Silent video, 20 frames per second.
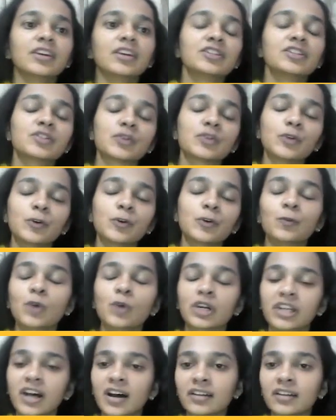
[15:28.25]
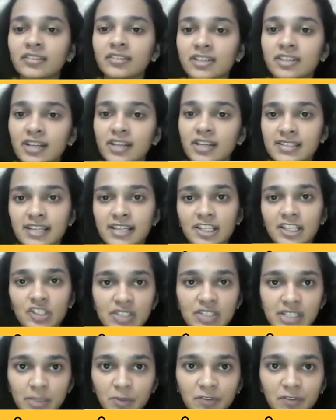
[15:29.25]
So what are the
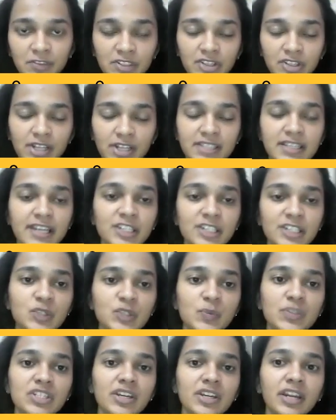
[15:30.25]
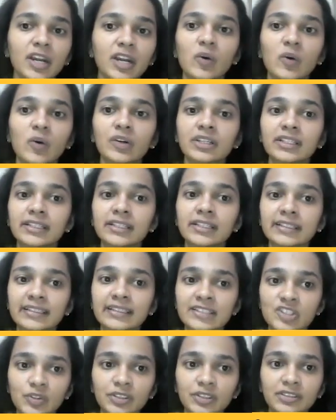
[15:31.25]
transactions? Some of the transactions which are recorded
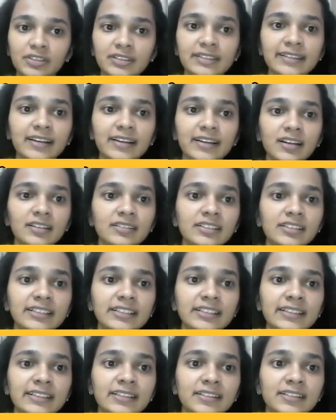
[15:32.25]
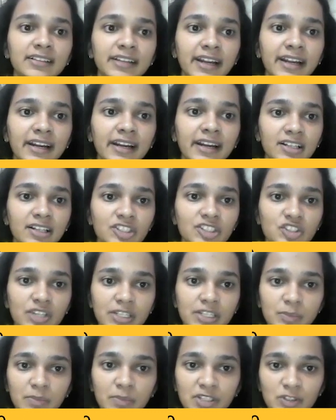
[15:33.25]
in journal, they are the year-end
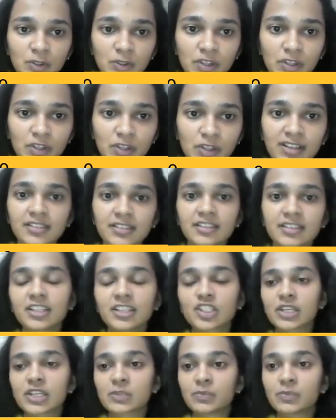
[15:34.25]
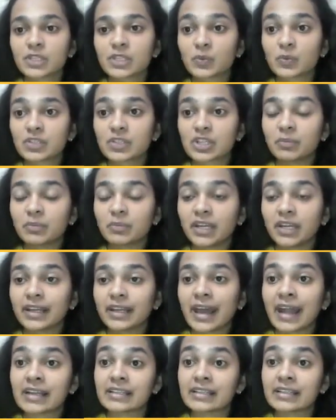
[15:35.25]
adjustments. So there are certain adjustments which are made
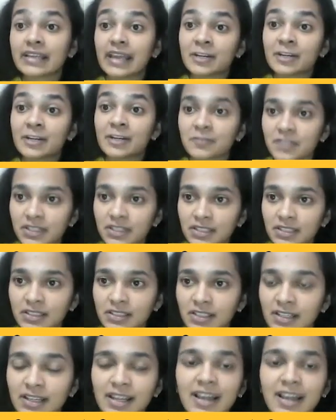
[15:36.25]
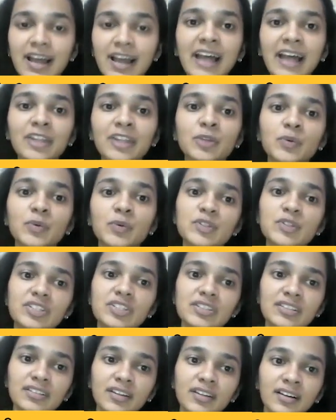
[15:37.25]
at the end of the year, and those
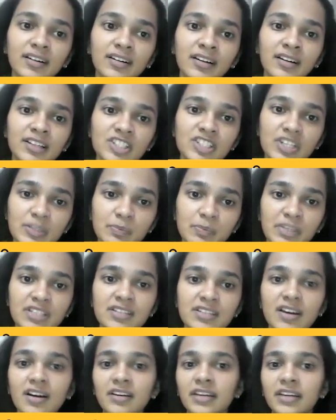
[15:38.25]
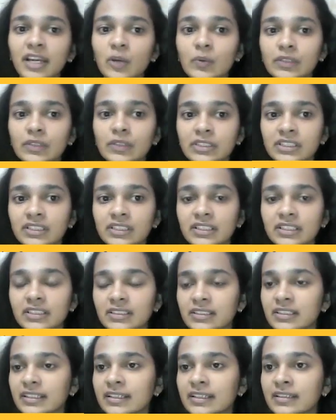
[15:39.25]
adjustments are recorded
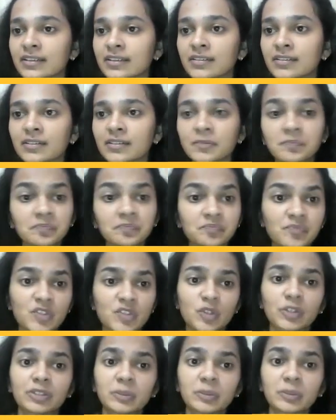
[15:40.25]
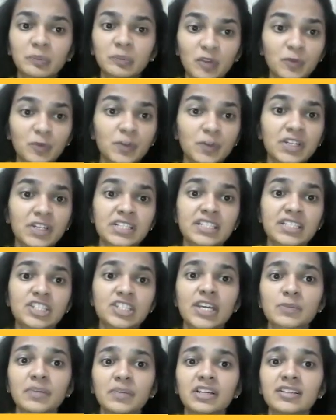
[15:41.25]
here in the journal. First
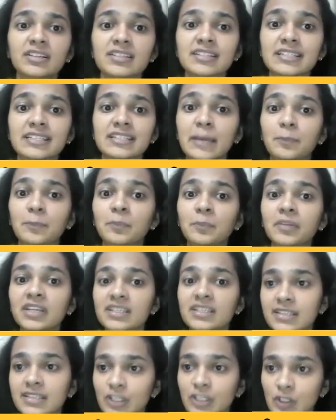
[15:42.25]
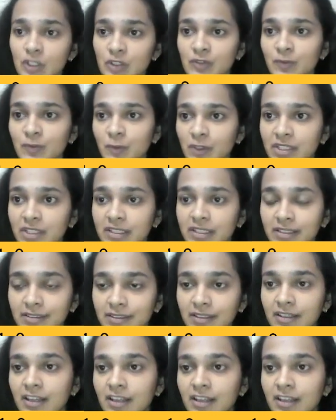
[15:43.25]
adjustment is depreciation for the year.